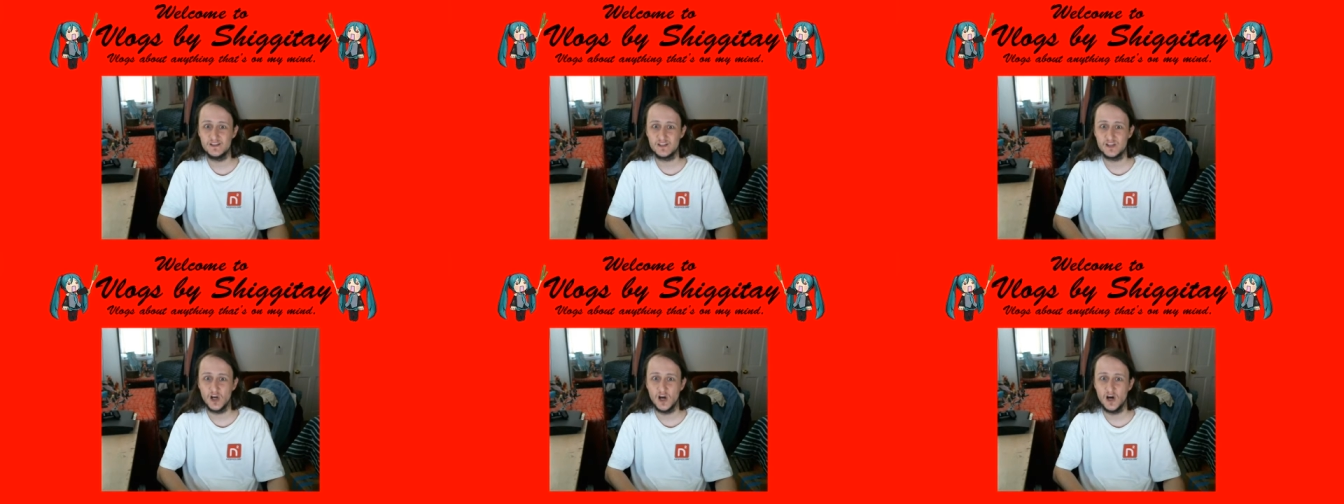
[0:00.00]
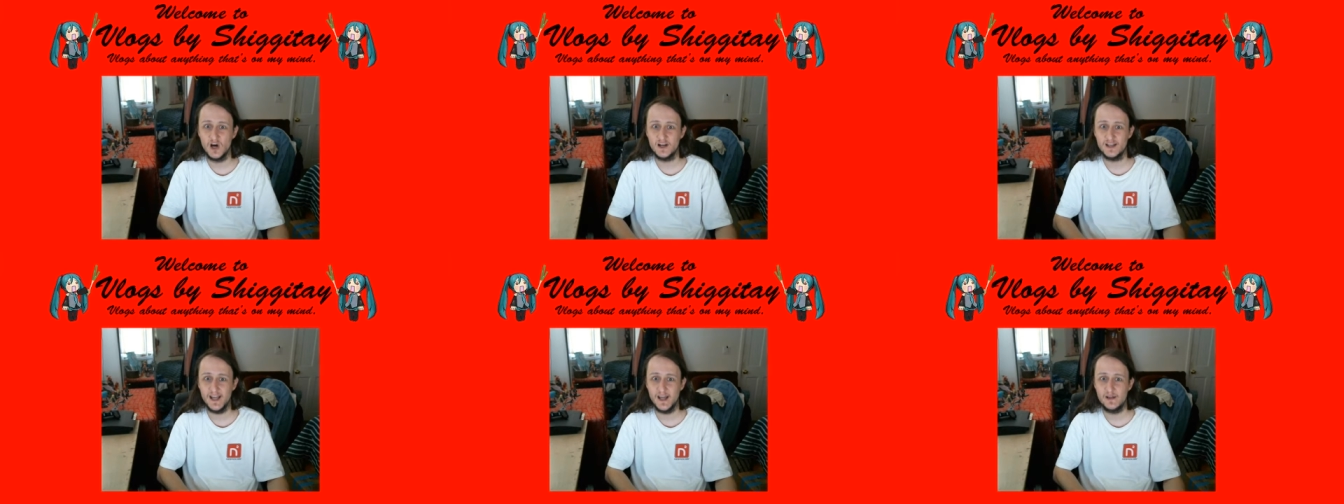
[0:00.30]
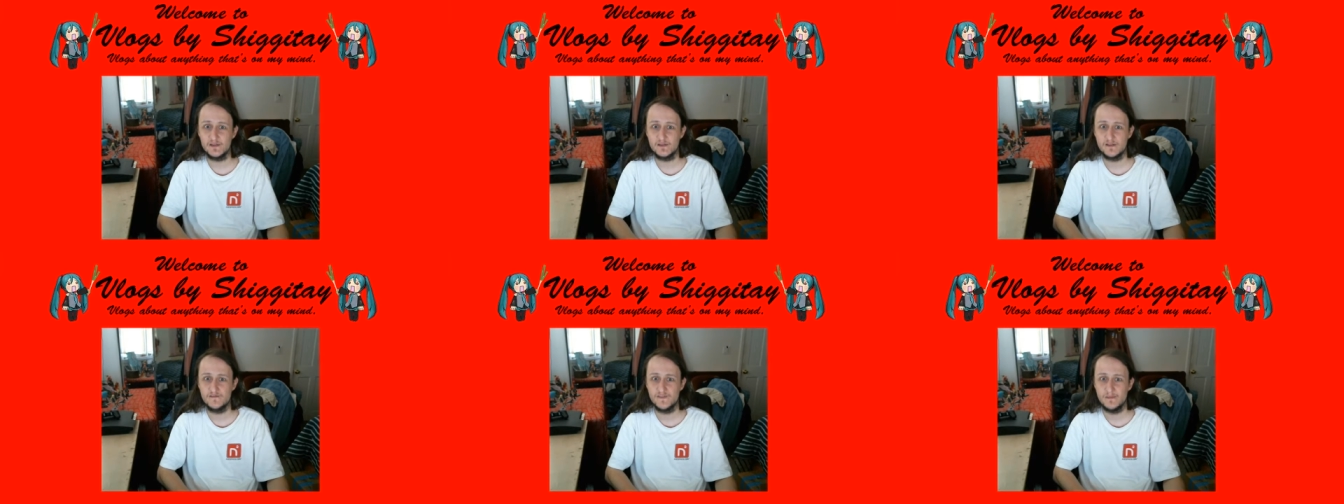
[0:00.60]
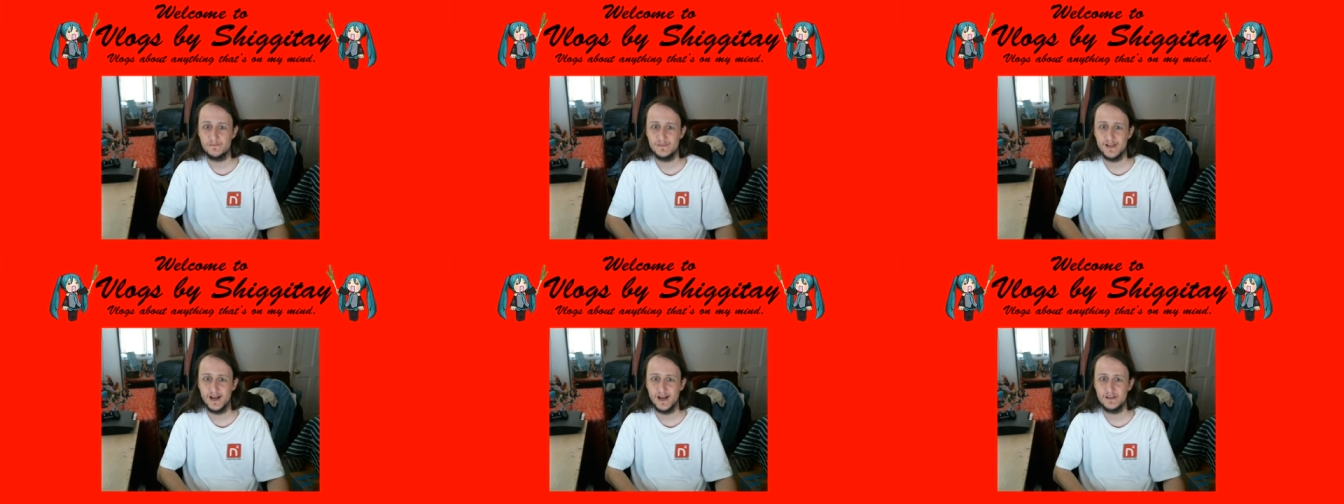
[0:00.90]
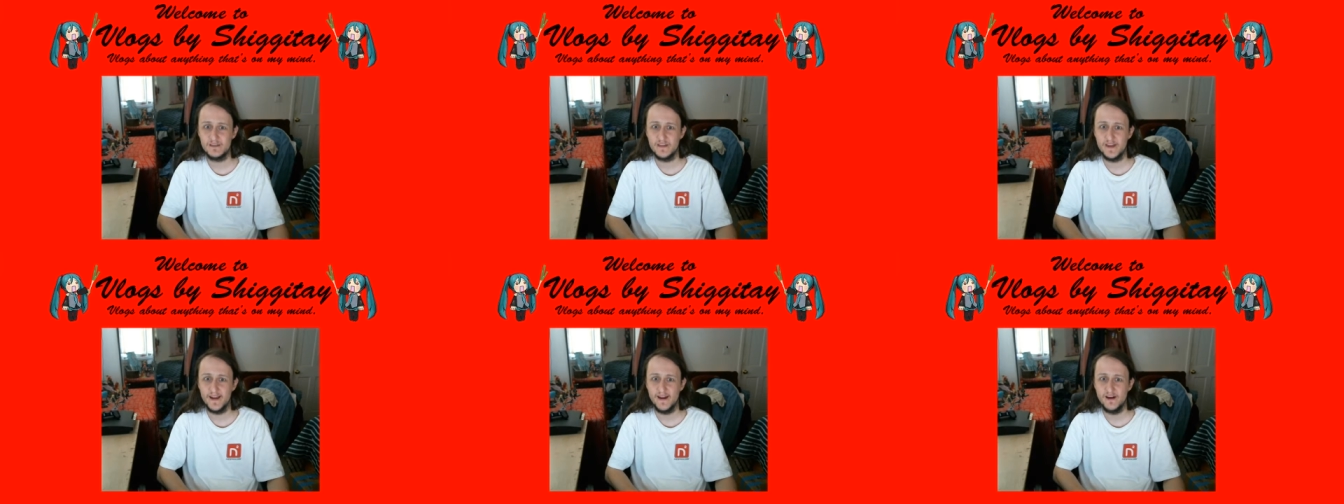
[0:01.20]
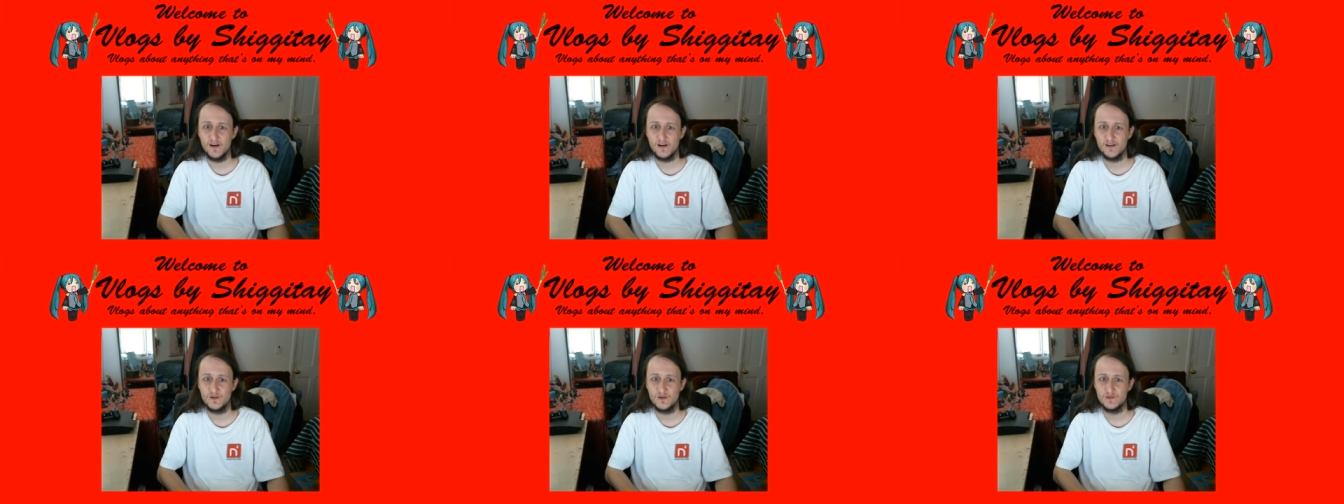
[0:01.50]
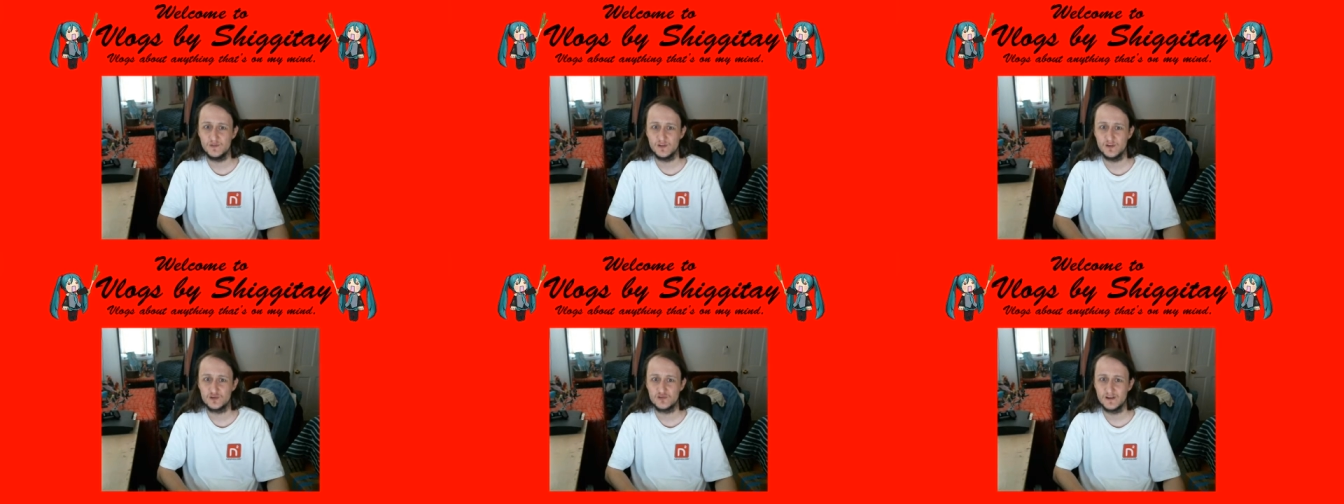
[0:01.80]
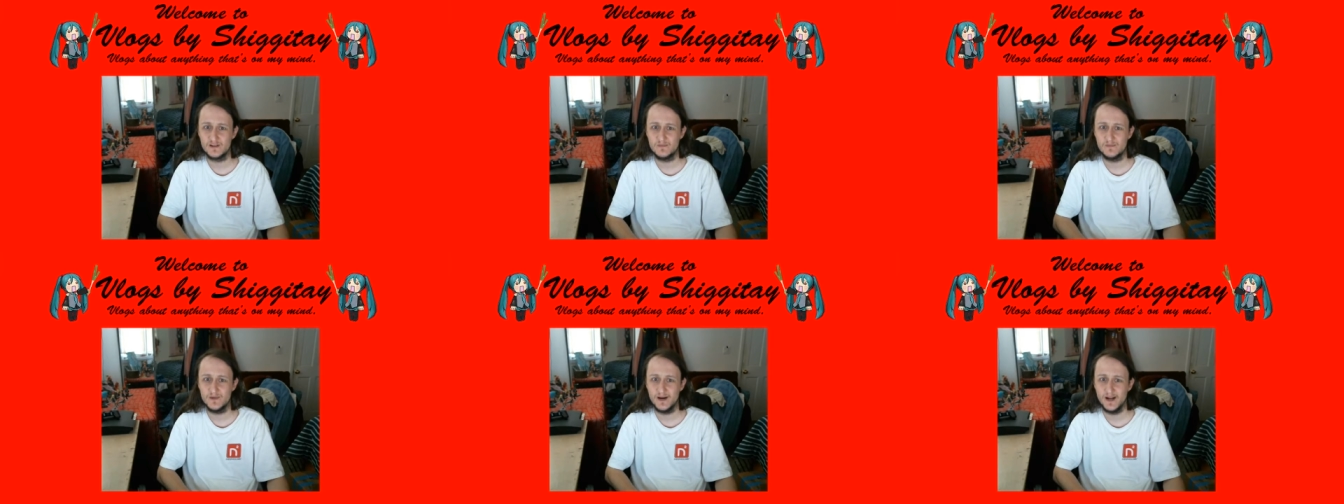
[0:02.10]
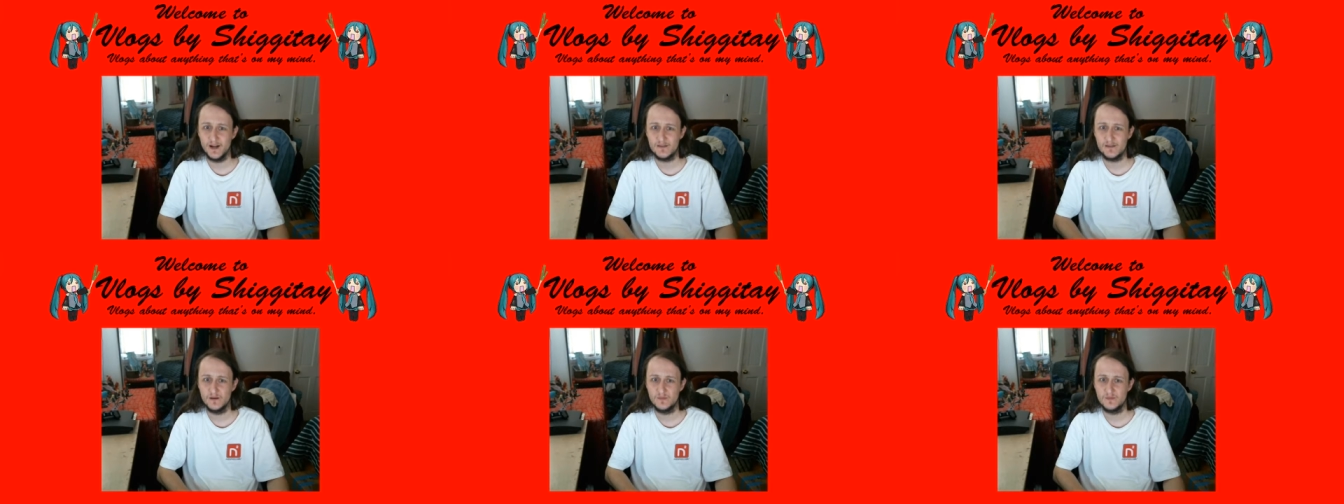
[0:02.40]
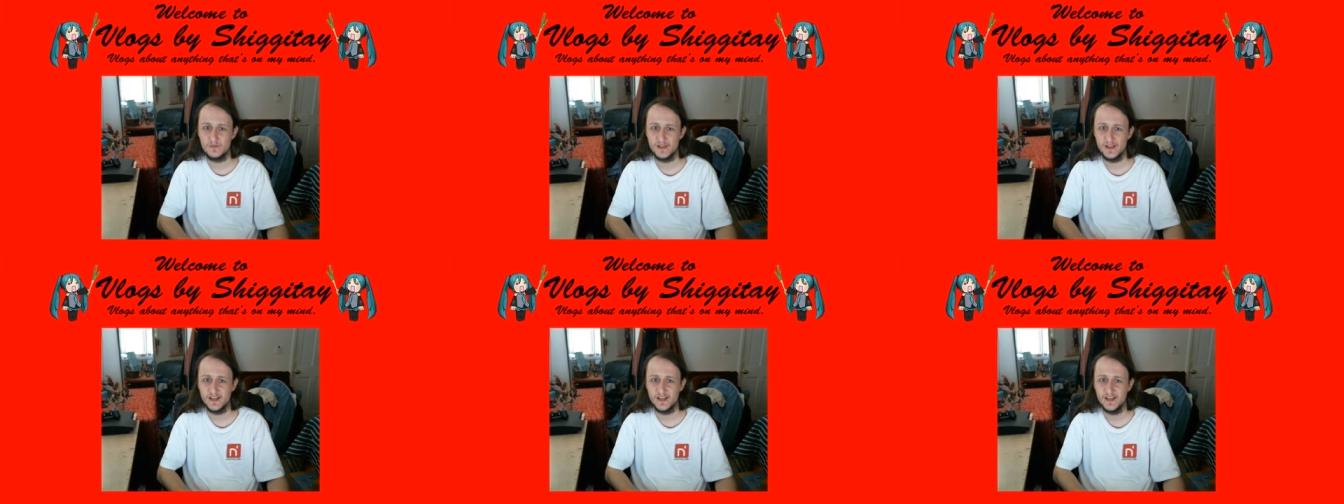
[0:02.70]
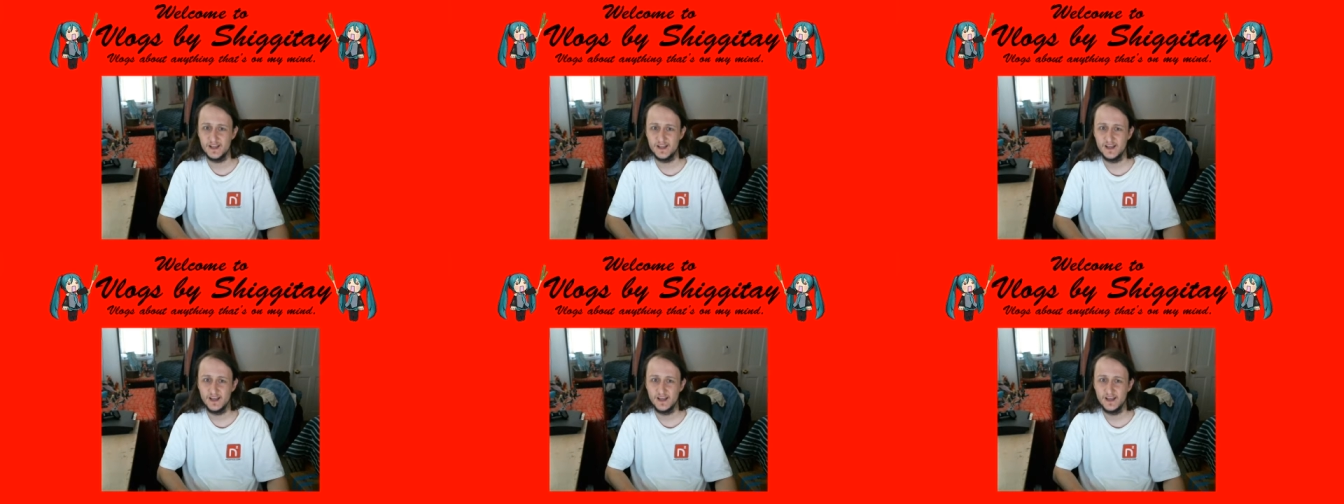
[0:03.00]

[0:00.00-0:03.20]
talk as if I'm not there when they're trying to buy something,